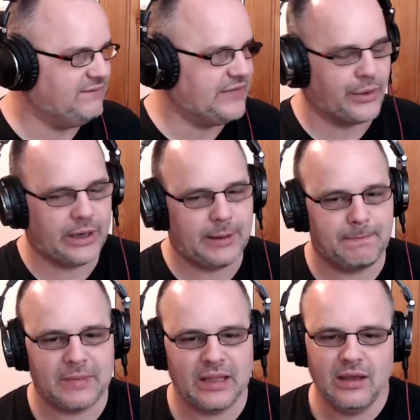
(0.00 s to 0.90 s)
Very.
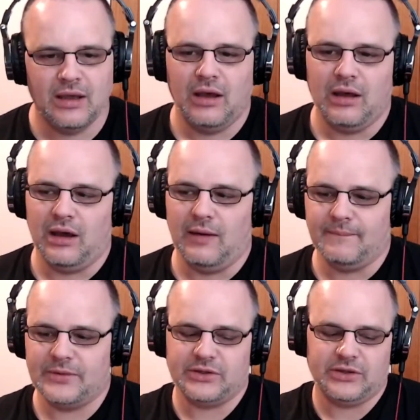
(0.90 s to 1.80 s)

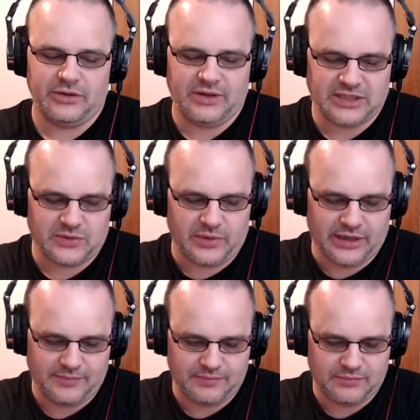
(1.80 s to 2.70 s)
So Godot
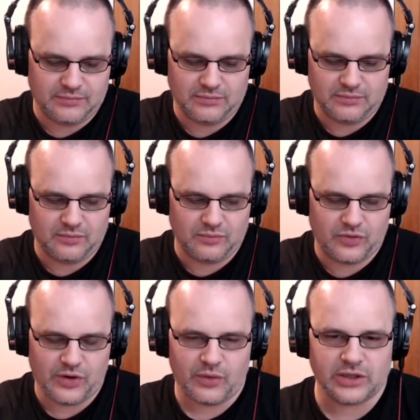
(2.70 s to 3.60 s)
Getaway,
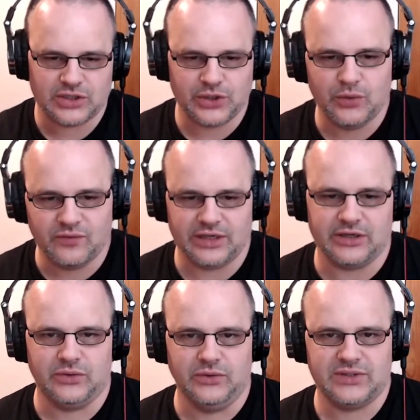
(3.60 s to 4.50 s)
there are two
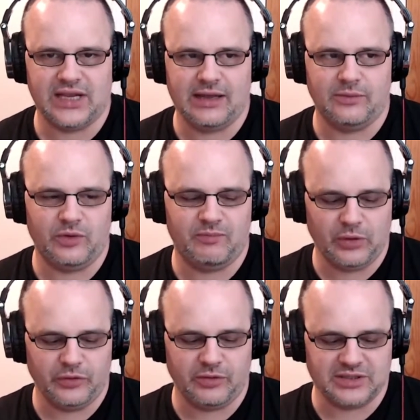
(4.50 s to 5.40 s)
vehicles, and we've
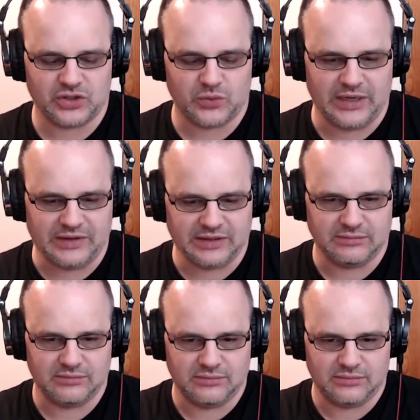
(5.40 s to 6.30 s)
built them in such a way that
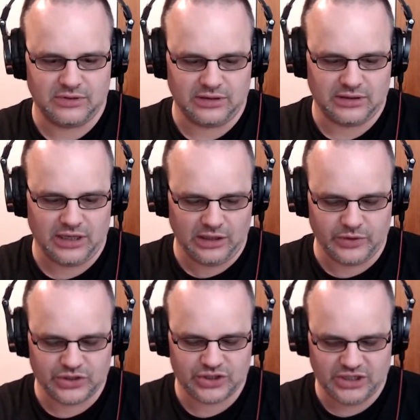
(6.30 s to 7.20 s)
the color
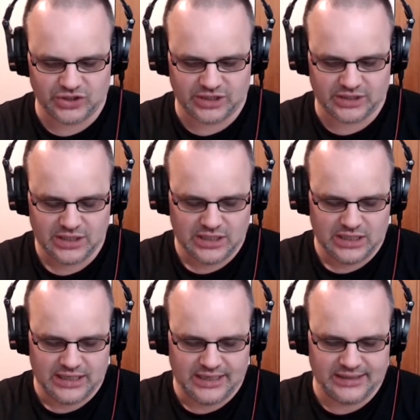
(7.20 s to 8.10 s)
we're changing
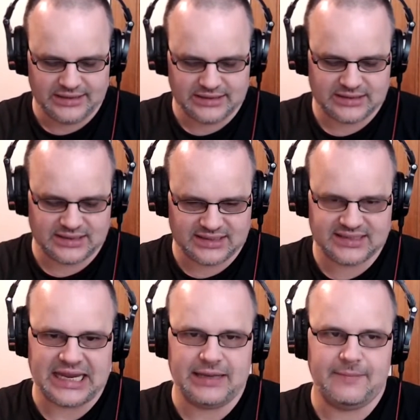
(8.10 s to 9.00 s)
is the
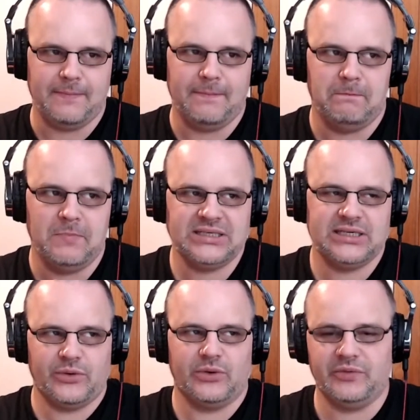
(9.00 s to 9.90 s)
same
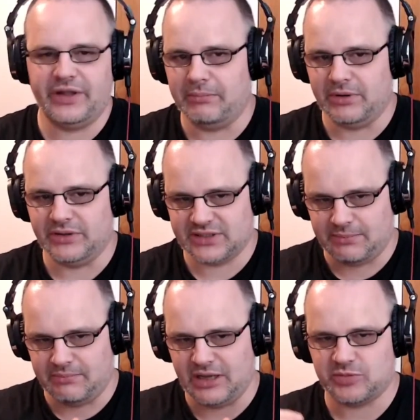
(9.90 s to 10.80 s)
material number, the
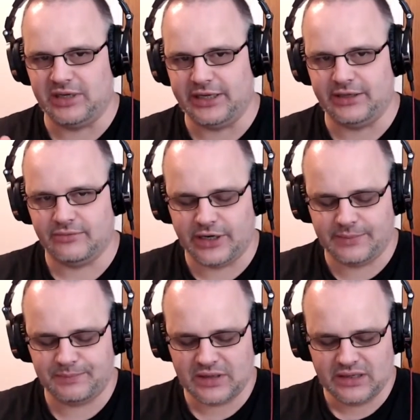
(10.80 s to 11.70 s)
same mesh plane, right?